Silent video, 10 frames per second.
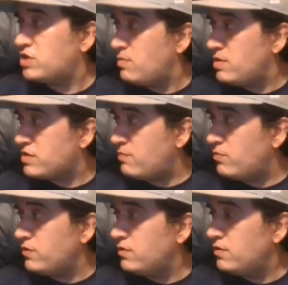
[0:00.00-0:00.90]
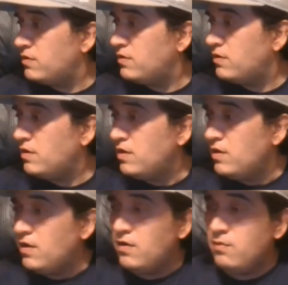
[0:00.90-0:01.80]
Come here, Cyborg.
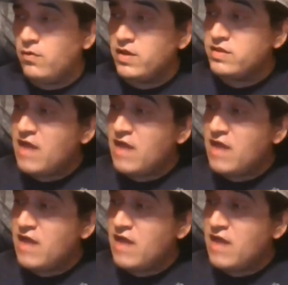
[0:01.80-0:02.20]
Oh boy.